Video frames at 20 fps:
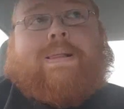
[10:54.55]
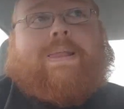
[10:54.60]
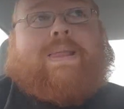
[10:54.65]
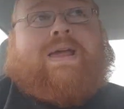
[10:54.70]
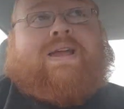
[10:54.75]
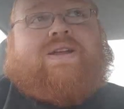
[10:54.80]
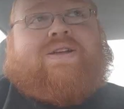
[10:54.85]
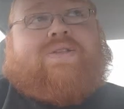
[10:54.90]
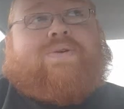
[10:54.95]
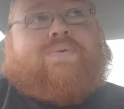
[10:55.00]

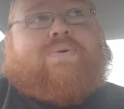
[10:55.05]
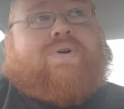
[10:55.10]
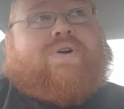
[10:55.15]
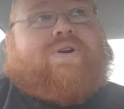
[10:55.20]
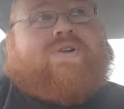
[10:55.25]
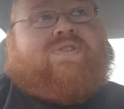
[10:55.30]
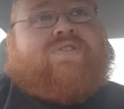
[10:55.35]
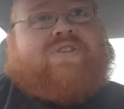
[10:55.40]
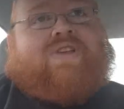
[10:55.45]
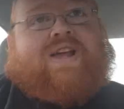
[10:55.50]
In other
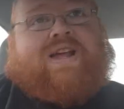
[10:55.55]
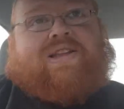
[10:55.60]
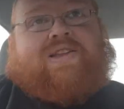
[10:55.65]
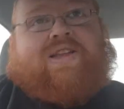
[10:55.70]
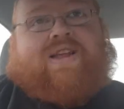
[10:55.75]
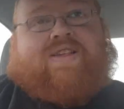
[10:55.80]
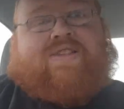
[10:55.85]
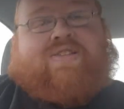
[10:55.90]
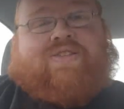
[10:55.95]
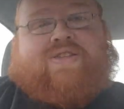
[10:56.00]
words,
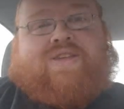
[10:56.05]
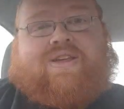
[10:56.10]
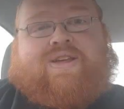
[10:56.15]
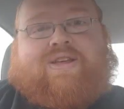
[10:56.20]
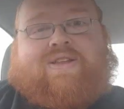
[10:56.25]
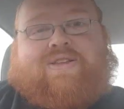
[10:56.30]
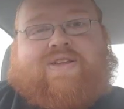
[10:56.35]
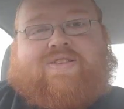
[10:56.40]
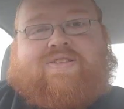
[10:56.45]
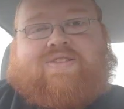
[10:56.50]
unless
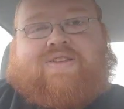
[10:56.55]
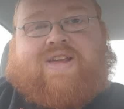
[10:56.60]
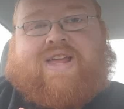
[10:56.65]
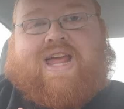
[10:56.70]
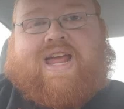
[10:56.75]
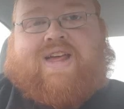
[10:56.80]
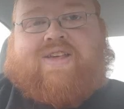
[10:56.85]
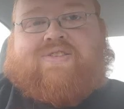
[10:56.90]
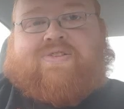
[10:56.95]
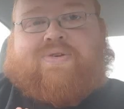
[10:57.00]
the
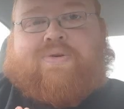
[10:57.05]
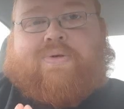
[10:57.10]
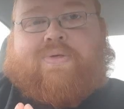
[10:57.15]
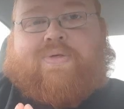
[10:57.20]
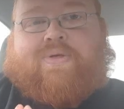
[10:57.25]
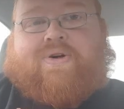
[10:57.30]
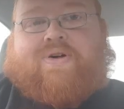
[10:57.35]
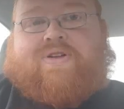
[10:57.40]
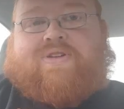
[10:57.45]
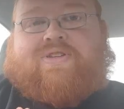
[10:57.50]
caster
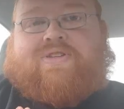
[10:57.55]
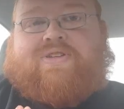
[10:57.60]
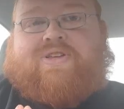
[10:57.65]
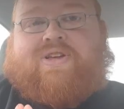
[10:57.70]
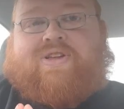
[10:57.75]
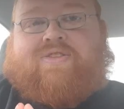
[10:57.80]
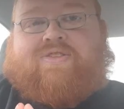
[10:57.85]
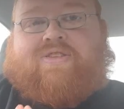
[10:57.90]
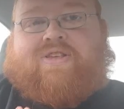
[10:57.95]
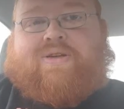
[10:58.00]
thought
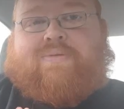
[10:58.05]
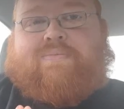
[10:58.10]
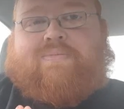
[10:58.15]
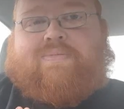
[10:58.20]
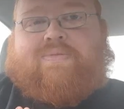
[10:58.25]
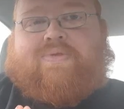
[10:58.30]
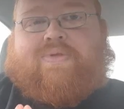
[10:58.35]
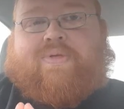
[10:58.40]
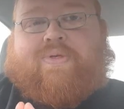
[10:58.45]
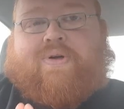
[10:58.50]

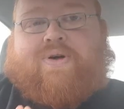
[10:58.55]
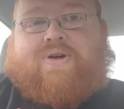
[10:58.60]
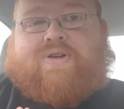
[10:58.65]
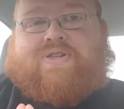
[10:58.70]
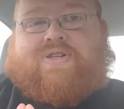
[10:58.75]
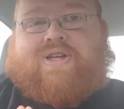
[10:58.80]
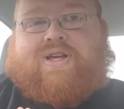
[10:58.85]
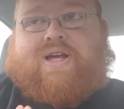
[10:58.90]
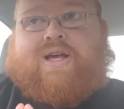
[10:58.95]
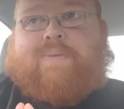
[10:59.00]

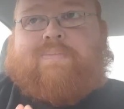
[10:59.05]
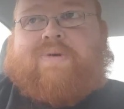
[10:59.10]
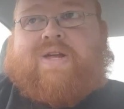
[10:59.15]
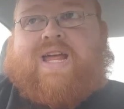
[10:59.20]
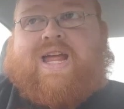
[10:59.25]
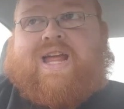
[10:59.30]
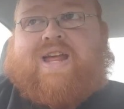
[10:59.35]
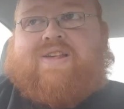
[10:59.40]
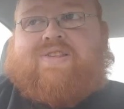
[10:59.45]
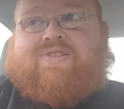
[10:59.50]
to
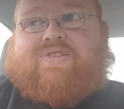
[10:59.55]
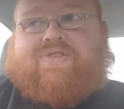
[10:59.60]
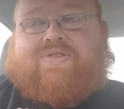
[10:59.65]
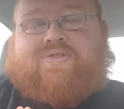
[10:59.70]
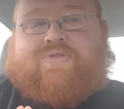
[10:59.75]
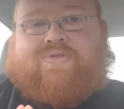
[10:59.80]
upcast